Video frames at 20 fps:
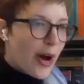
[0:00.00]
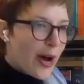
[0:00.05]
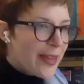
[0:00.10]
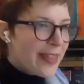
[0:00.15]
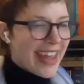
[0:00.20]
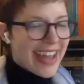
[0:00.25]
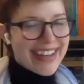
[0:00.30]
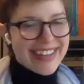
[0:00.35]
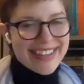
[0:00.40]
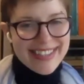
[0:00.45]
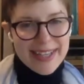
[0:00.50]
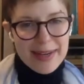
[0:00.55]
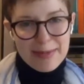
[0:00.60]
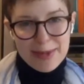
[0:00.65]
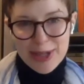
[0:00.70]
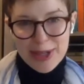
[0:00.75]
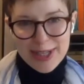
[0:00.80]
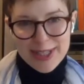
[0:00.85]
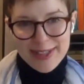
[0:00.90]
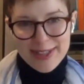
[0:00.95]
on that
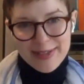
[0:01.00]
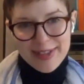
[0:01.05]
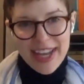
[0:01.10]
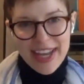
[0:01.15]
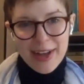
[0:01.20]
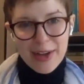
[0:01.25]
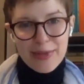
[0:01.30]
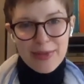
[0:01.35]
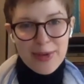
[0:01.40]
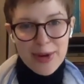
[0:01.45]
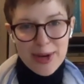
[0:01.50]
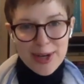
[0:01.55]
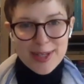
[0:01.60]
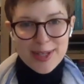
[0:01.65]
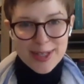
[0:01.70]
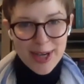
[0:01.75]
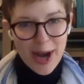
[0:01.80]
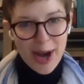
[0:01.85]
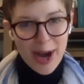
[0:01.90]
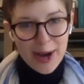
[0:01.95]
subject of
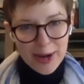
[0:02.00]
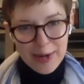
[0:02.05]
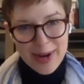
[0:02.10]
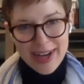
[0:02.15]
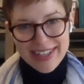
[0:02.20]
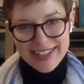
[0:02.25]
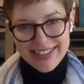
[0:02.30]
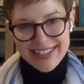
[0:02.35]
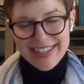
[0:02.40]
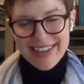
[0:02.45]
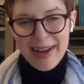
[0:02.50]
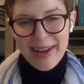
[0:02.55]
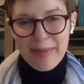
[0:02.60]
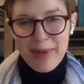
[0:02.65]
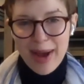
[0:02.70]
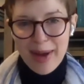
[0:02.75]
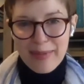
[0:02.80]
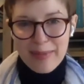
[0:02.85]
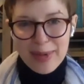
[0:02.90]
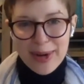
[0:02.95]
California's conquest, and
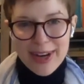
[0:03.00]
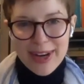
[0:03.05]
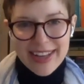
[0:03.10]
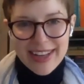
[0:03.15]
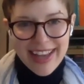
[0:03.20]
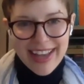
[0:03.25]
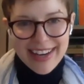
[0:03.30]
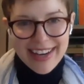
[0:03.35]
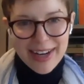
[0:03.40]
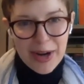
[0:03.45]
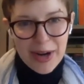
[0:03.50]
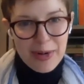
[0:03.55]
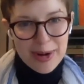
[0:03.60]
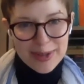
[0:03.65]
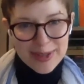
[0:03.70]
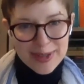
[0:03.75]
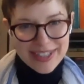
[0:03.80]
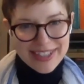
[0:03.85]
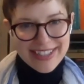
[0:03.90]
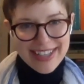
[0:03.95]
I'm, I'm putting that in
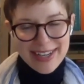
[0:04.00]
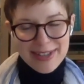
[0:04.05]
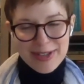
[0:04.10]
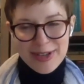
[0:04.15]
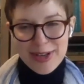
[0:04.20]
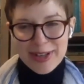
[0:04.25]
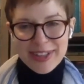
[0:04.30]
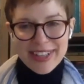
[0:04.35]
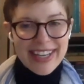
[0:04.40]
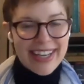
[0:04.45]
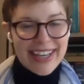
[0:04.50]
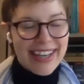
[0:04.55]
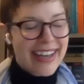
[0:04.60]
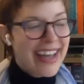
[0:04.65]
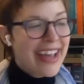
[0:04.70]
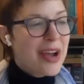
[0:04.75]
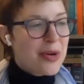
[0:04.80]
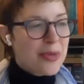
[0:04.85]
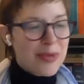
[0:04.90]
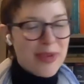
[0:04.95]
quotes intentionally,
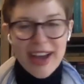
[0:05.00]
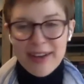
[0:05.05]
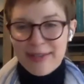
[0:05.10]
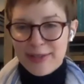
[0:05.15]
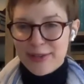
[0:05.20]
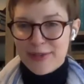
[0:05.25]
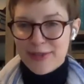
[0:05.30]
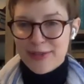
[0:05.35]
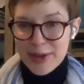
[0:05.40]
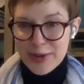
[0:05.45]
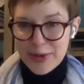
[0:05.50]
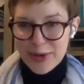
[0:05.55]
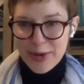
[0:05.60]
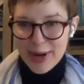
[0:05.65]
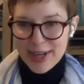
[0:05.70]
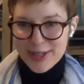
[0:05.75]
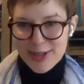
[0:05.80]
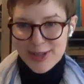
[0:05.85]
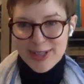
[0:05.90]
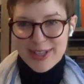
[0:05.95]
we have a few
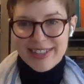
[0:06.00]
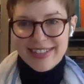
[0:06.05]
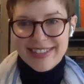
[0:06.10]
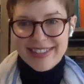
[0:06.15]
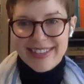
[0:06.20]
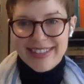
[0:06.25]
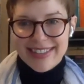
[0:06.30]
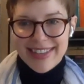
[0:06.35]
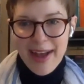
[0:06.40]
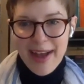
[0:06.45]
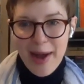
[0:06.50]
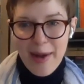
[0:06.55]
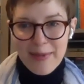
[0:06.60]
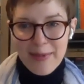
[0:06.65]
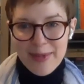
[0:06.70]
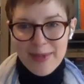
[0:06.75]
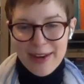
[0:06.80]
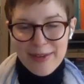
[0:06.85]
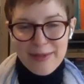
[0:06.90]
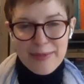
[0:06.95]
questions
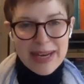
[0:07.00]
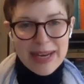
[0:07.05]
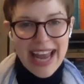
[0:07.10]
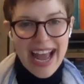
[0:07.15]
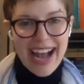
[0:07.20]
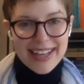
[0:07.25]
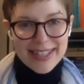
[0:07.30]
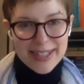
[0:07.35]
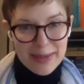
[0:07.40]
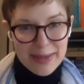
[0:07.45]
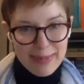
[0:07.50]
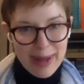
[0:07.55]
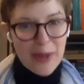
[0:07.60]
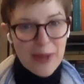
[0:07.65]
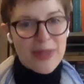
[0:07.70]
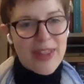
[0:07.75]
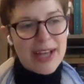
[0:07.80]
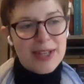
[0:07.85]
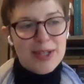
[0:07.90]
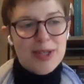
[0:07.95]
um, that have been asked
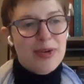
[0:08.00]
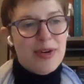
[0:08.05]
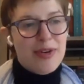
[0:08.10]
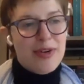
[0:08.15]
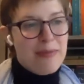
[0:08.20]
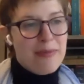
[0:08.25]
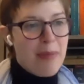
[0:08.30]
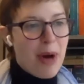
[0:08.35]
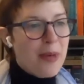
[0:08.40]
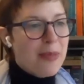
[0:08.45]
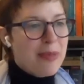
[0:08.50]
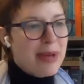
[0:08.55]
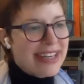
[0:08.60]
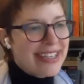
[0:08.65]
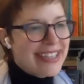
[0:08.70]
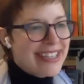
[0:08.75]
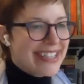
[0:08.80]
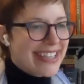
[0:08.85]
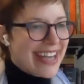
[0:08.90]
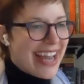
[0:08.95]
about that sort of
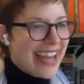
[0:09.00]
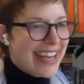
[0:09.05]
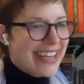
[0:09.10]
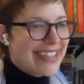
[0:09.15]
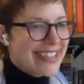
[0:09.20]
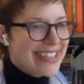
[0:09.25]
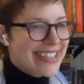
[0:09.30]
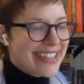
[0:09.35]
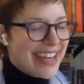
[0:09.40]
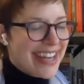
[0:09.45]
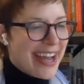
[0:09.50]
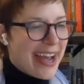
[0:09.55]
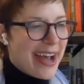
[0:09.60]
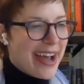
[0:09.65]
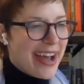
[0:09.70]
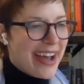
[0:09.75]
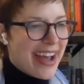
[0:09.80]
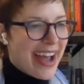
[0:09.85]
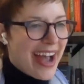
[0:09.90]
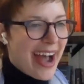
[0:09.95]
moment. And
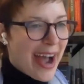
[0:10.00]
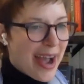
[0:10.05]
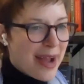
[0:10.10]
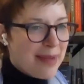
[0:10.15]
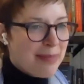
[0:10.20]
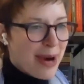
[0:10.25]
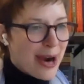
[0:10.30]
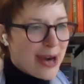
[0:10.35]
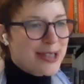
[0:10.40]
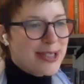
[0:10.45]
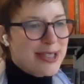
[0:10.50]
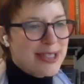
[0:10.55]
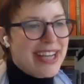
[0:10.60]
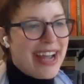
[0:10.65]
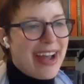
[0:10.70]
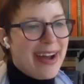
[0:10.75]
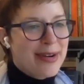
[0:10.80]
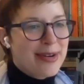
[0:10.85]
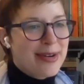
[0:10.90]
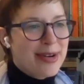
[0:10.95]
uh, I marked
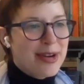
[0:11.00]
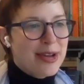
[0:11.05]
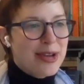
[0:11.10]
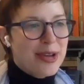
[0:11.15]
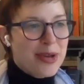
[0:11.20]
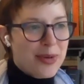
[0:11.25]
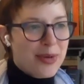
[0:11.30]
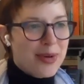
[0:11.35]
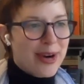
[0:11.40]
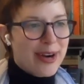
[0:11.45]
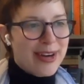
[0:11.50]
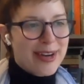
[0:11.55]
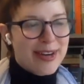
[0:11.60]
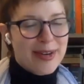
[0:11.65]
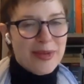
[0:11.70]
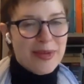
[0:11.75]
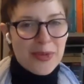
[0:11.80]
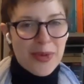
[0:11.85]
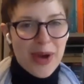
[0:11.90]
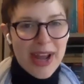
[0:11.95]
down
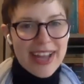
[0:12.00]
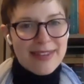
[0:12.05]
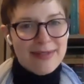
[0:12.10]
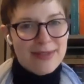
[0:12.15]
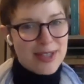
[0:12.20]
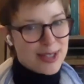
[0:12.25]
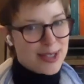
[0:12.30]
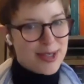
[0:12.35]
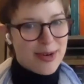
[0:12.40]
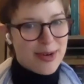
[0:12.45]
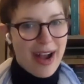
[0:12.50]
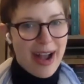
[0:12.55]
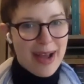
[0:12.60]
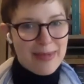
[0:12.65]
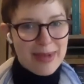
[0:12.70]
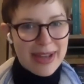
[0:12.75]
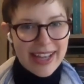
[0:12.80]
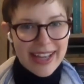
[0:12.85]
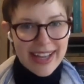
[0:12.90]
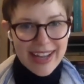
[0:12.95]
your way of
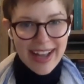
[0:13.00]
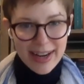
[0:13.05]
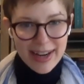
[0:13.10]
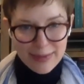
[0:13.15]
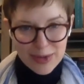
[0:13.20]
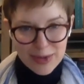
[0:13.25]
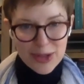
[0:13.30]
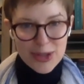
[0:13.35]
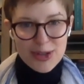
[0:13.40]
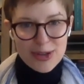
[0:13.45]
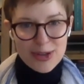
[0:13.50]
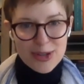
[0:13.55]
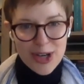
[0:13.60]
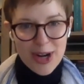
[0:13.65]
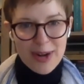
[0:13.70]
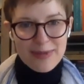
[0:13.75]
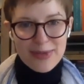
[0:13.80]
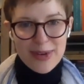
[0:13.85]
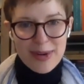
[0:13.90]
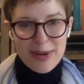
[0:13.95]
describing kind of
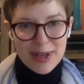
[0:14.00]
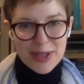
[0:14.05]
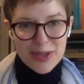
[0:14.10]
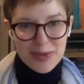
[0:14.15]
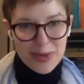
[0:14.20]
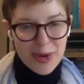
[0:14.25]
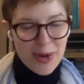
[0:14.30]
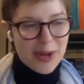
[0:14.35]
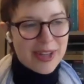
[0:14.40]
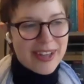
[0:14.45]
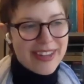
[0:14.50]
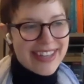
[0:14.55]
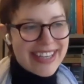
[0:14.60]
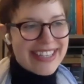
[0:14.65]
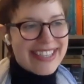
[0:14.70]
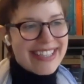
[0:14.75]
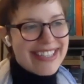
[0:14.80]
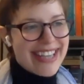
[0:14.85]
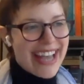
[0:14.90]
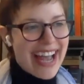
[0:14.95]
John Fremont's role in
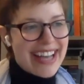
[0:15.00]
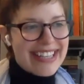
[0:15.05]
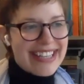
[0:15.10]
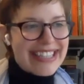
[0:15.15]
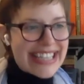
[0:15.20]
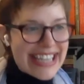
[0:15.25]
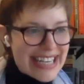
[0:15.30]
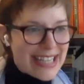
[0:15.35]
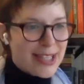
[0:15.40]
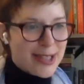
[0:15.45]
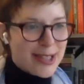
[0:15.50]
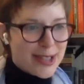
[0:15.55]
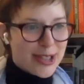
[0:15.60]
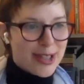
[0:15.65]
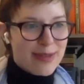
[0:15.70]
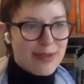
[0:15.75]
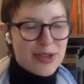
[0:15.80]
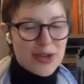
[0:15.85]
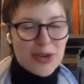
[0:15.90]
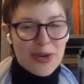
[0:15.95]
this as he
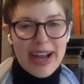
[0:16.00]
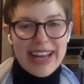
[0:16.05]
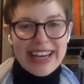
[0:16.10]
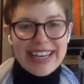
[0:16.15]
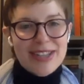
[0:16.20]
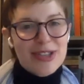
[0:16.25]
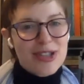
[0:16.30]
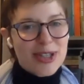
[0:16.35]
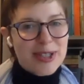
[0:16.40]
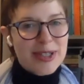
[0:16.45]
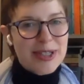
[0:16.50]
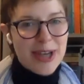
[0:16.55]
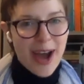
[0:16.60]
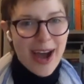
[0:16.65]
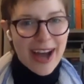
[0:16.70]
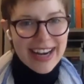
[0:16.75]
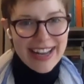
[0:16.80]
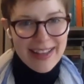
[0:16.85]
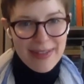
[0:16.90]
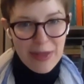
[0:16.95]
deserved credit, just
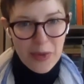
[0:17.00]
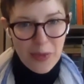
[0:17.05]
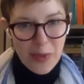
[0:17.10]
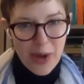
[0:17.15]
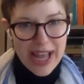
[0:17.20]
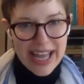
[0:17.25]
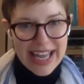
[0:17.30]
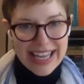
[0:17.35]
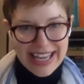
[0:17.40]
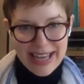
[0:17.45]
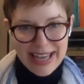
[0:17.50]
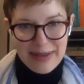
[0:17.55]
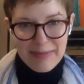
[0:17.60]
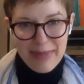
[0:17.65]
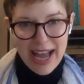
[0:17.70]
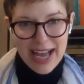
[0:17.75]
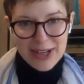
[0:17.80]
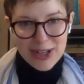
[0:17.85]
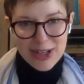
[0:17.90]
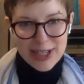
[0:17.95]
not in the way he
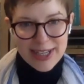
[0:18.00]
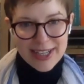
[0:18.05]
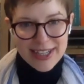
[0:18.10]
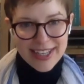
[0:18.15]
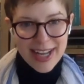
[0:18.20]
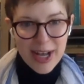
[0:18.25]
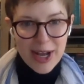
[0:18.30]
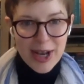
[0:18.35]
imagined.